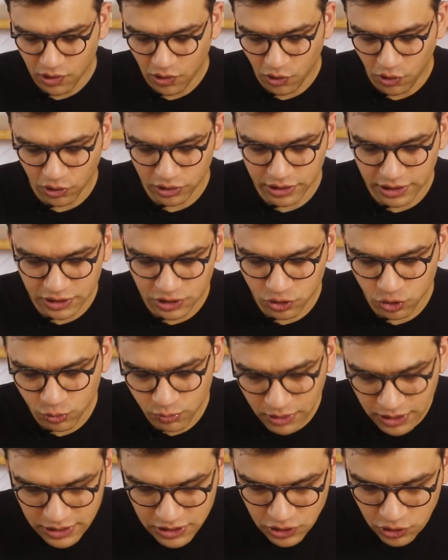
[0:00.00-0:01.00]
or there's too
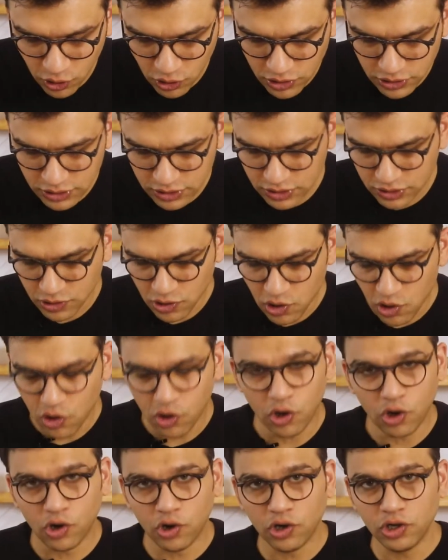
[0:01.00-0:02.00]
much sauce
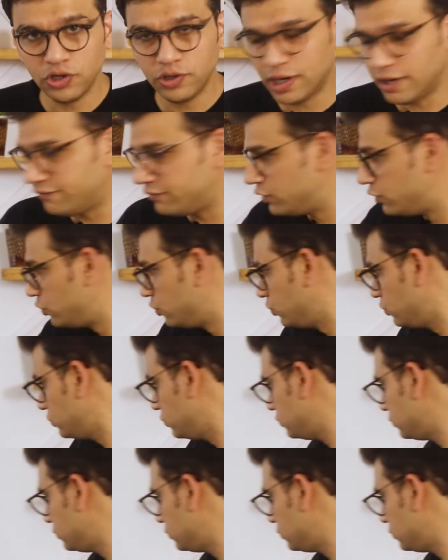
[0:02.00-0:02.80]
all you have to do